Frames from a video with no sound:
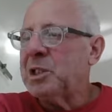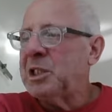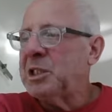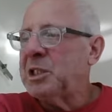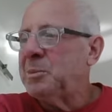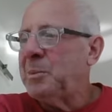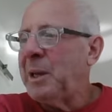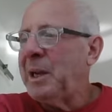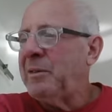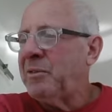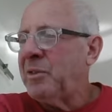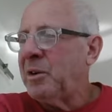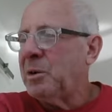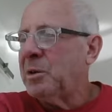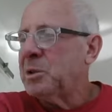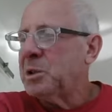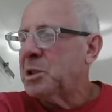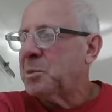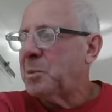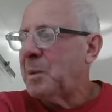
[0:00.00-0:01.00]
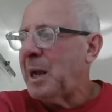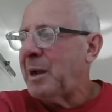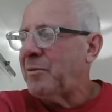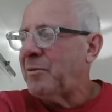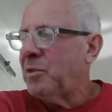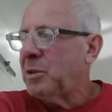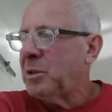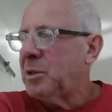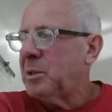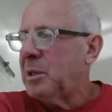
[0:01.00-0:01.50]
She's being very
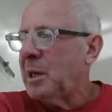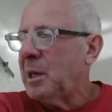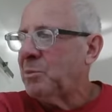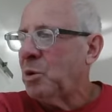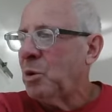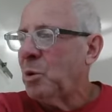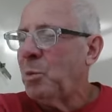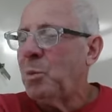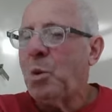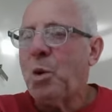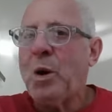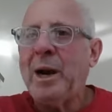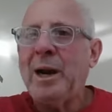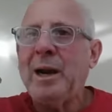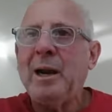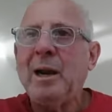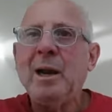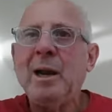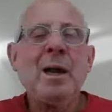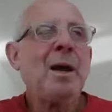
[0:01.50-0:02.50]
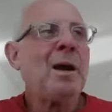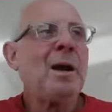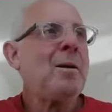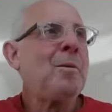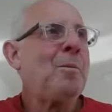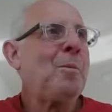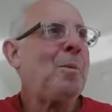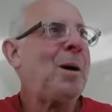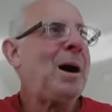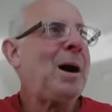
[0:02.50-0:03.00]
respectful up to a point,
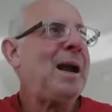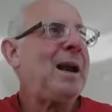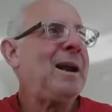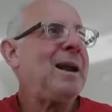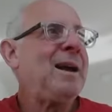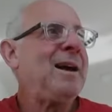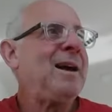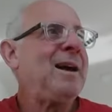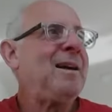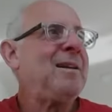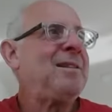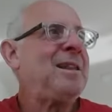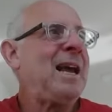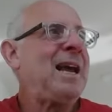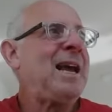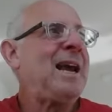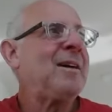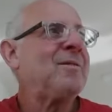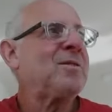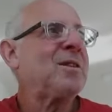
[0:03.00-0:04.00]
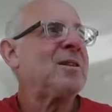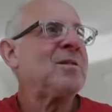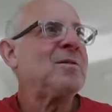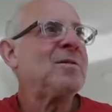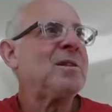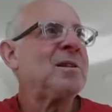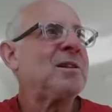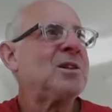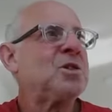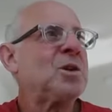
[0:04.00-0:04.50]
but
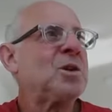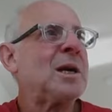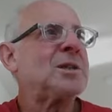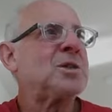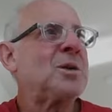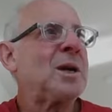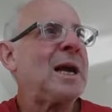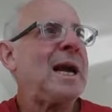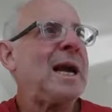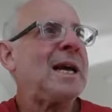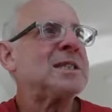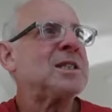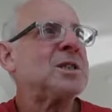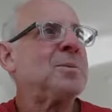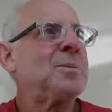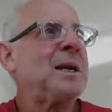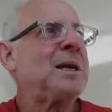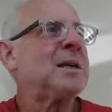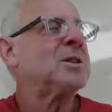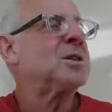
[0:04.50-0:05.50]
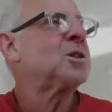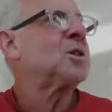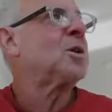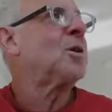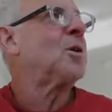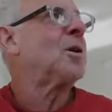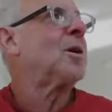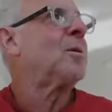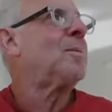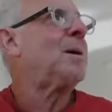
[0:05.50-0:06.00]
the Treasury has to be
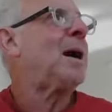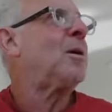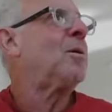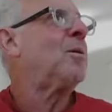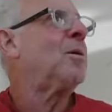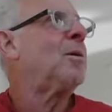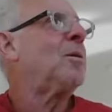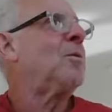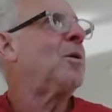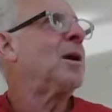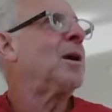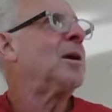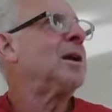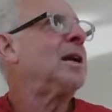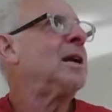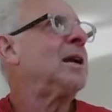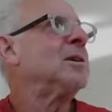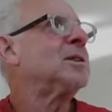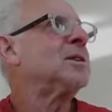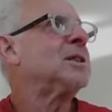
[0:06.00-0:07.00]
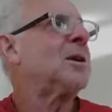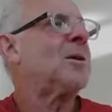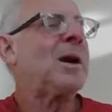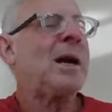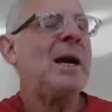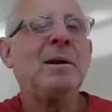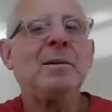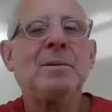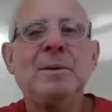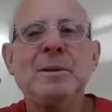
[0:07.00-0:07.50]
concerned about where yields are
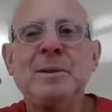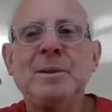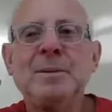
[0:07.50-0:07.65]
at.